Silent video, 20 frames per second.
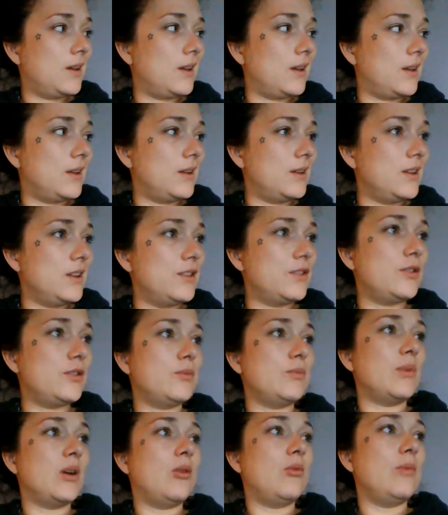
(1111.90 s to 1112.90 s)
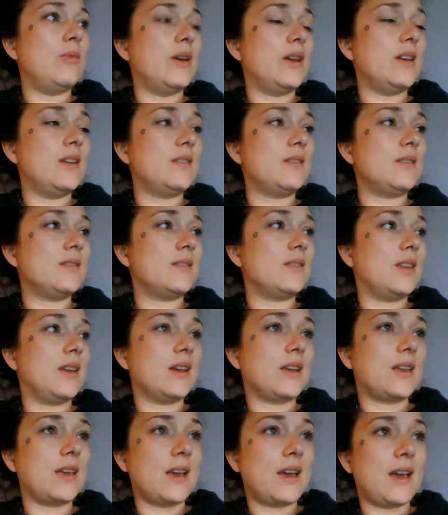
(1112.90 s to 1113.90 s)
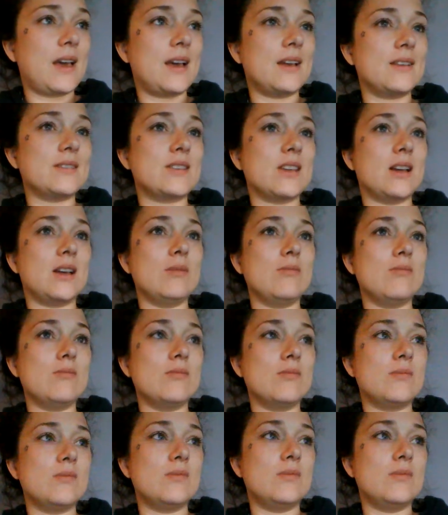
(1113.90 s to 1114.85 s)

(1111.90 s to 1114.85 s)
And in the moment, as I'm